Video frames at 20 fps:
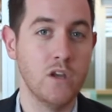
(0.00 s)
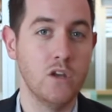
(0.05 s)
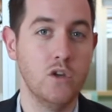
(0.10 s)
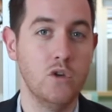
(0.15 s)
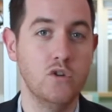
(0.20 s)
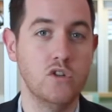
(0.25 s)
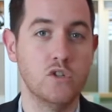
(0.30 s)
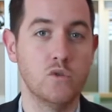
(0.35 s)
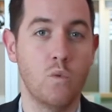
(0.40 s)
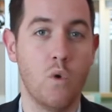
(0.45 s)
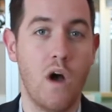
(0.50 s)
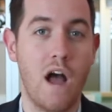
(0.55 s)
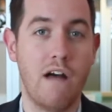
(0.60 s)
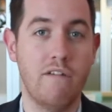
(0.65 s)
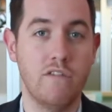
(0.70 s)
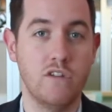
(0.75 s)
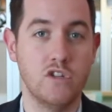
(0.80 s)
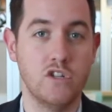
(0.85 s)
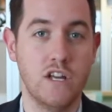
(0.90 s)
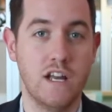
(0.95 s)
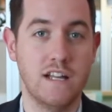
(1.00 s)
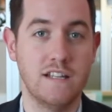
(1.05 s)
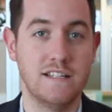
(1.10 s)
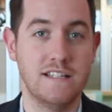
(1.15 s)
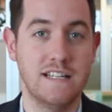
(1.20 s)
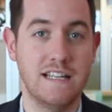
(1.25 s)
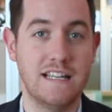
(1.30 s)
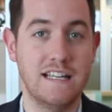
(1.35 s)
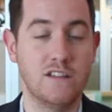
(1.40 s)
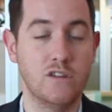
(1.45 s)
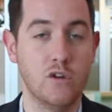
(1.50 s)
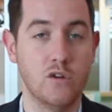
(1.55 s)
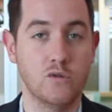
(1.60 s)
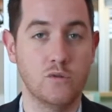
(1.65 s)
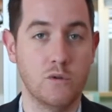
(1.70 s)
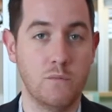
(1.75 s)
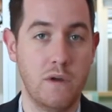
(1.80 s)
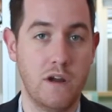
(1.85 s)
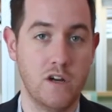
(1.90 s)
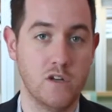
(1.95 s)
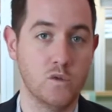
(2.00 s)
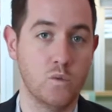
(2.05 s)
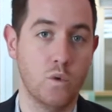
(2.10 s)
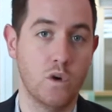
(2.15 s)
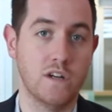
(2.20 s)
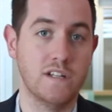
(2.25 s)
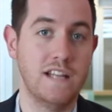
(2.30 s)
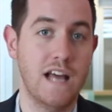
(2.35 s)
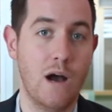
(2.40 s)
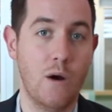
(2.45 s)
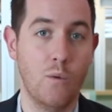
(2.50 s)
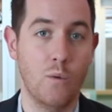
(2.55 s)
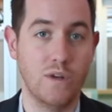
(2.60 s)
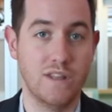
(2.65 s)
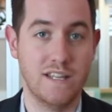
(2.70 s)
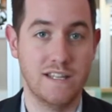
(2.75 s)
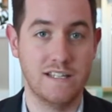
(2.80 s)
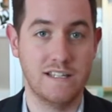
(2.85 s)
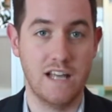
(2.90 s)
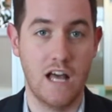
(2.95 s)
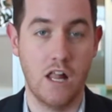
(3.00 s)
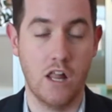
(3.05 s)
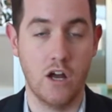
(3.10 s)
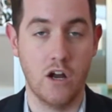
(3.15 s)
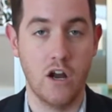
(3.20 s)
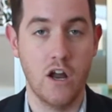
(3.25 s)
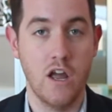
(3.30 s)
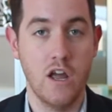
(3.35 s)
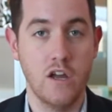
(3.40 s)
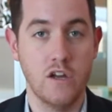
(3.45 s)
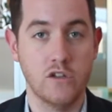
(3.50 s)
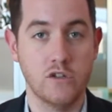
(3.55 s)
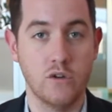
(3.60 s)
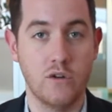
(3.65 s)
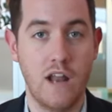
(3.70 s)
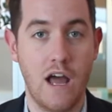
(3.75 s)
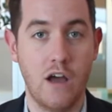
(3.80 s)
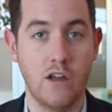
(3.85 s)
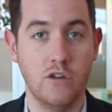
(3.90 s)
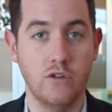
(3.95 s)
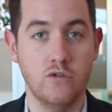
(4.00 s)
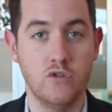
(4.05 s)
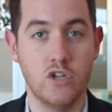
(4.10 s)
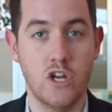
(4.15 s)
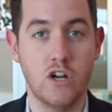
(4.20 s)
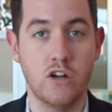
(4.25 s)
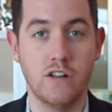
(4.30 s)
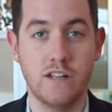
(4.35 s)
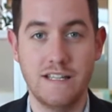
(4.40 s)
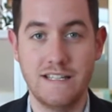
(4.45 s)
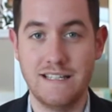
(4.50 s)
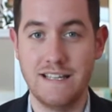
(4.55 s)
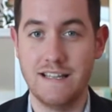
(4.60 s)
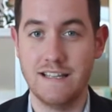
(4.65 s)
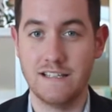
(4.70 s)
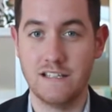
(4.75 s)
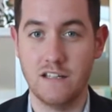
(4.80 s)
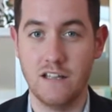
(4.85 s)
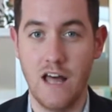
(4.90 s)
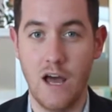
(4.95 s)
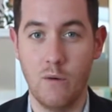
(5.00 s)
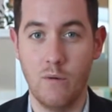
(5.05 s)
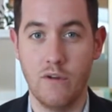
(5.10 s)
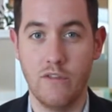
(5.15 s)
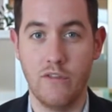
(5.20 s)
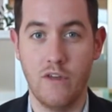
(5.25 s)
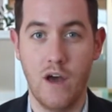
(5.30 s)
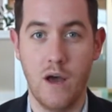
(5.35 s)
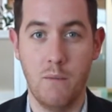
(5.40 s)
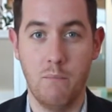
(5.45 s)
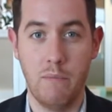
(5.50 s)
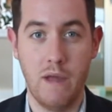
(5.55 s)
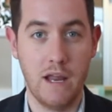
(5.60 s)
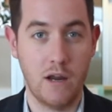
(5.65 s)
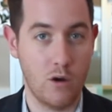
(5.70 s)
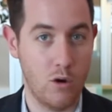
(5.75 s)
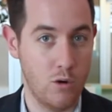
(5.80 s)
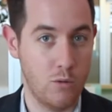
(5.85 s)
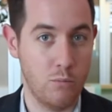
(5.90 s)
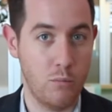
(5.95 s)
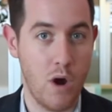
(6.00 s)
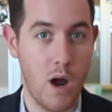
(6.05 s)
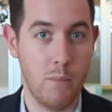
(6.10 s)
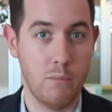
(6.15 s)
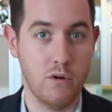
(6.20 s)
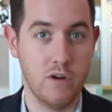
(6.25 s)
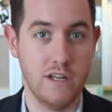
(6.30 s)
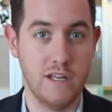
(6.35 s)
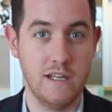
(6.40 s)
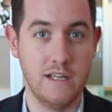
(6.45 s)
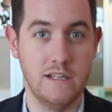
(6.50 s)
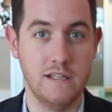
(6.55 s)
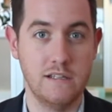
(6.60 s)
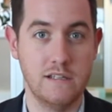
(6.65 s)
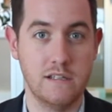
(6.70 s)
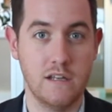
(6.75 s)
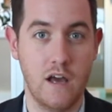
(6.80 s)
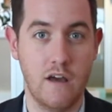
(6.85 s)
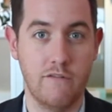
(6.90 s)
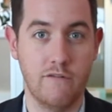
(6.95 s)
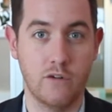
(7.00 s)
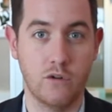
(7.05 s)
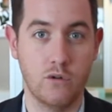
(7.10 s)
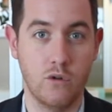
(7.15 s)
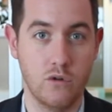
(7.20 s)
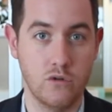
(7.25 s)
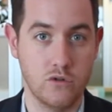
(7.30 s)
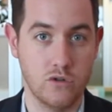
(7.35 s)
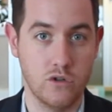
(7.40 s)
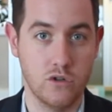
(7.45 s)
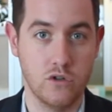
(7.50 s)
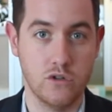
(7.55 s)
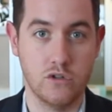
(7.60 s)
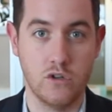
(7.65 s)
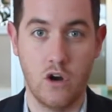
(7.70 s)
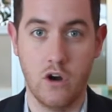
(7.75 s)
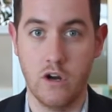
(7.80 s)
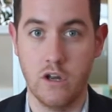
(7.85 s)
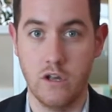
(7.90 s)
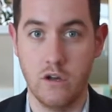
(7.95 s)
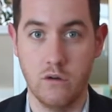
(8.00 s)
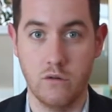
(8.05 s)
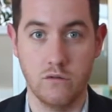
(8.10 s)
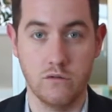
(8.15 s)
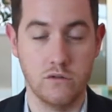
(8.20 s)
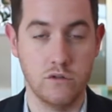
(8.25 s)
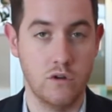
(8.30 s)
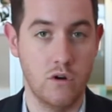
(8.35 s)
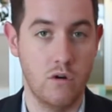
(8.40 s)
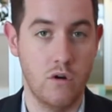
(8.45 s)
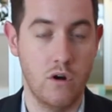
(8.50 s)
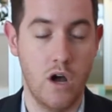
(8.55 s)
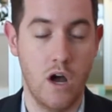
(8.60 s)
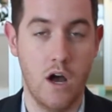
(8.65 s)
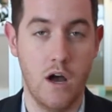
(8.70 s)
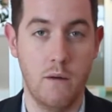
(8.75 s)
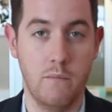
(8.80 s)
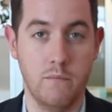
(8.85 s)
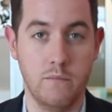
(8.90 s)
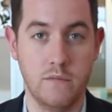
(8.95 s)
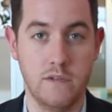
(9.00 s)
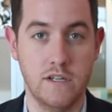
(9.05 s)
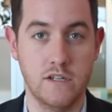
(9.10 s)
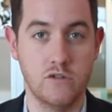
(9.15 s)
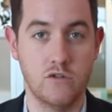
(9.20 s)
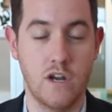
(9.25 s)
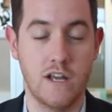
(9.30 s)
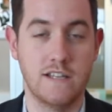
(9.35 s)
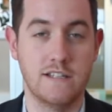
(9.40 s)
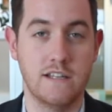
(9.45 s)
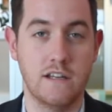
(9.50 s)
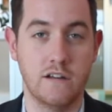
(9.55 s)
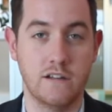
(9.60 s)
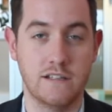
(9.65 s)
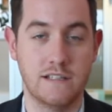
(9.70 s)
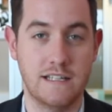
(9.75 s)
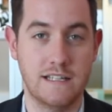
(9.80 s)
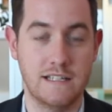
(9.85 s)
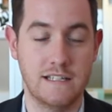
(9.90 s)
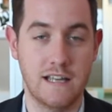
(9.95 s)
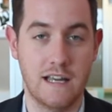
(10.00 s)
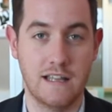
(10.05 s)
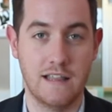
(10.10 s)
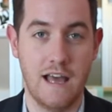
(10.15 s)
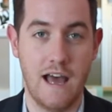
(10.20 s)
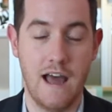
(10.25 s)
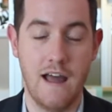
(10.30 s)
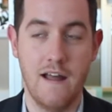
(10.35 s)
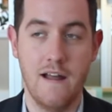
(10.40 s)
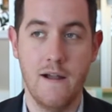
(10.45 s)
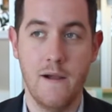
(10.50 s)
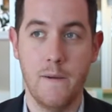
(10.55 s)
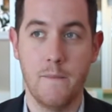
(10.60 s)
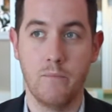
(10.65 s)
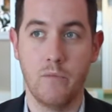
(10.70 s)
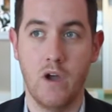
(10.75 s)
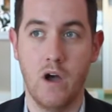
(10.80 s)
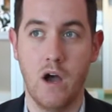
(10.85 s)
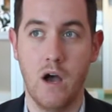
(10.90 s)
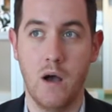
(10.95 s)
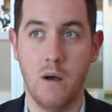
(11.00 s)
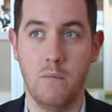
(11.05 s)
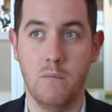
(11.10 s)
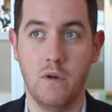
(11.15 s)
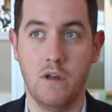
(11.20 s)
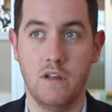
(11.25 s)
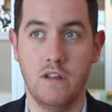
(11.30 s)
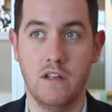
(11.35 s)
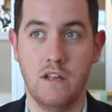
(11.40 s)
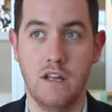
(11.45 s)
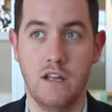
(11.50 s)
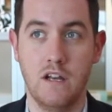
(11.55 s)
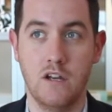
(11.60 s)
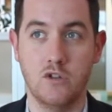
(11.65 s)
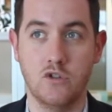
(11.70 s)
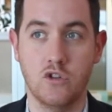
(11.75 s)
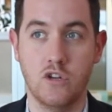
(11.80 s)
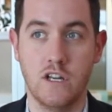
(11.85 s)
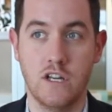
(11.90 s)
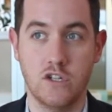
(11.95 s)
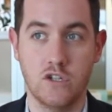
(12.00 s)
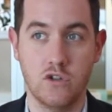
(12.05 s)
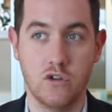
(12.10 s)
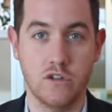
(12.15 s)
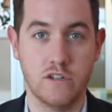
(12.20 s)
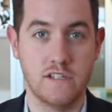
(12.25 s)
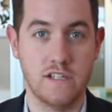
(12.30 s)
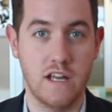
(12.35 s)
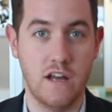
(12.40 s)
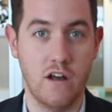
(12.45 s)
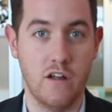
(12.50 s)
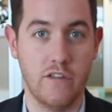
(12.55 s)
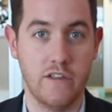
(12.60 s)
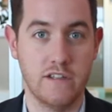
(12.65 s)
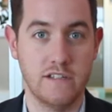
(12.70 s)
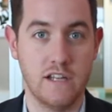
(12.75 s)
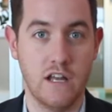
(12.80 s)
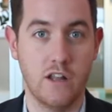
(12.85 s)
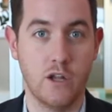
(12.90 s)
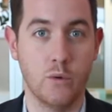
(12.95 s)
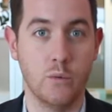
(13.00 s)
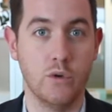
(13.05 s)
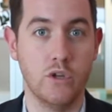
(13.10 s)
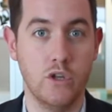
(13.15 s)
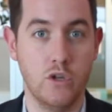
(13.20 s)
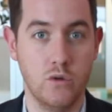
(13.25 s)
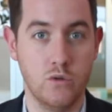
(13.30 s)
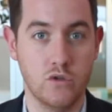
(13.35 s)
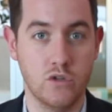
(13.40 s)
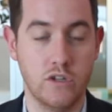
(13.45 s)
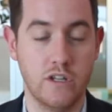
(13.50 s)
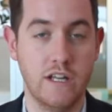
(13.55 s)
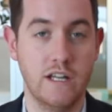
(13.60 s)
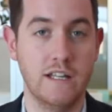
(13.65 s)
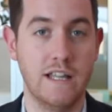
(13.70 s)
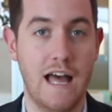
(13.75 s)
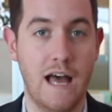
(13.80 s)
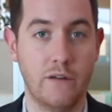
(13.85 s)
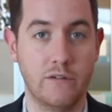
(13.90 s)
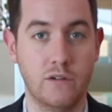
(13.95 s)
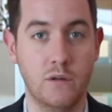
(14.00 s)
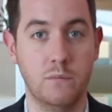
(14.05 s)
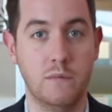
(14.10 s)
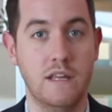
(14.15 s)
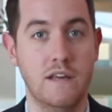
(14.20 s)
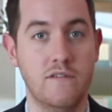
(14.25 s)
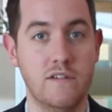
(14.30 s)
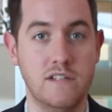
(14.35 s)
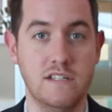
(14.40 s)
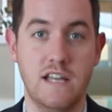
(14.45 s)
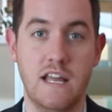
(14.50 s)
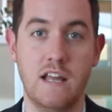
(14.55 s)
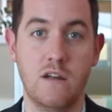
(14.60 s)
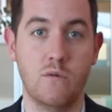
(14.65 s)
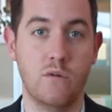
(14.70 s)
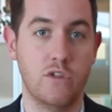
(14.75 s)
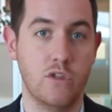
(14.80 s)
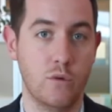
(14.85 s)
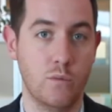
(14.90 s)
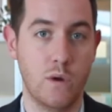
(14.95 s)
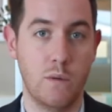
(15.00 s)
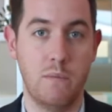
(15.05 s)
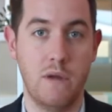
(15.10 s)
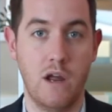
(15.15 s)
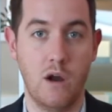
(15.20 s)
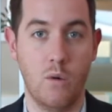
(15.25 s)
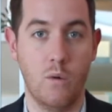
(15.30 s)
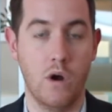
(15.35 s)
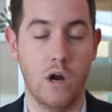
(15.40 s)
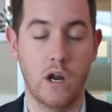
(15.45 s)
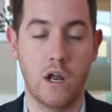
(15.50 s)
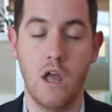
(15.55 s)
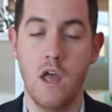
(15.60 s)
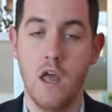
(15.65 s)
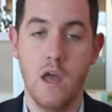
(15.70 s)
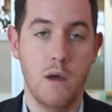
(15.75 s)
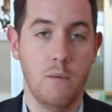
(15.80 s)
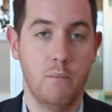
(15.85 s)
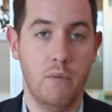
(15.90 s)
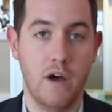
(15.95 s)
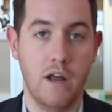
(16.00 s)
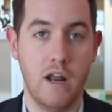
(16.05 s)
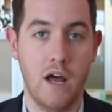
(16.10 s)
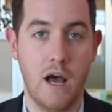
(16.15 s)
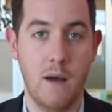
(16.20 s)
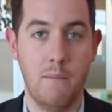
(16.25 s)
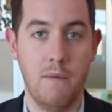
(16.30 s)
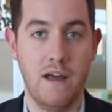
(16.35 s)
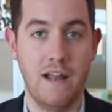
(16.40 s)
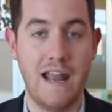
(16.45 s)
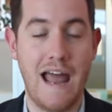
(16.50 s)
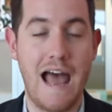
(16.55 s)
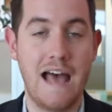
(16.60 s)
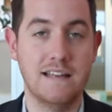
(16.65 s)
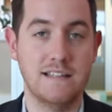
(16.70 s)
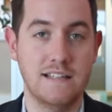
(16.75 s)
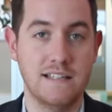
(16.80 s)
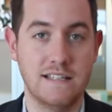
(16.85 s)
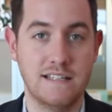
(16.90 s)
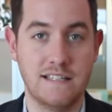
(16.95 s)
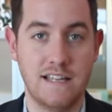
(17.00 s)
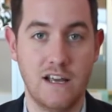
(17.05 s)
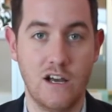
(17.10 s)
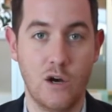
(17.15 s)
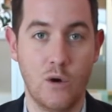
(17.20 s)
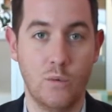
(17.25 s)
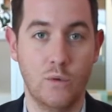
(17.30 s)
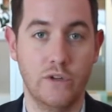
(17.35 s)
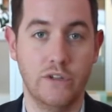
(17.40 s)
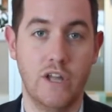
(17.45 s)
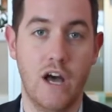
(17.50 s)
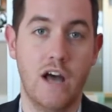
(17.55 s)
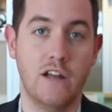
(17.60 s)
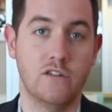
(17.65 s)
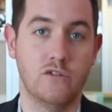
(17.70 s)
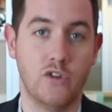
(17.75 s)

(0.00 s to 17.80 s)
You just won't have the chance to get those repairs worked out with the seller. So now you generally see this a lot with uh, bank-owned properties, uh, foreclosures, REOs, you know, um, distress sales, things like that. Um, in a traditional sale, the seller will usually allow some give and take with the repair work, but um, an as-is sale will not.